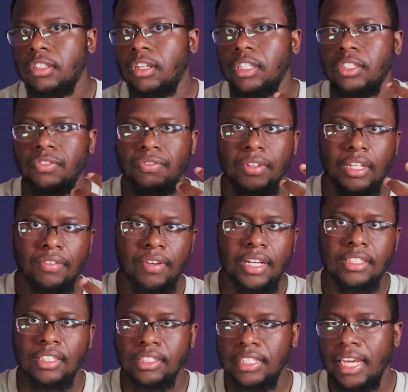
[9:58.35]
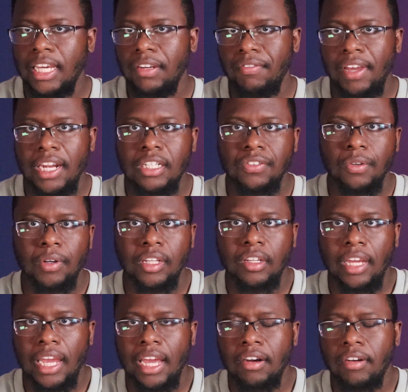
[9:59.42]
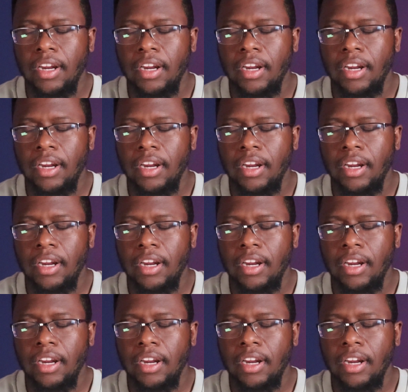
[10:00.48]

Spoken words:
and all these free advice, like, take advantage of it while you can,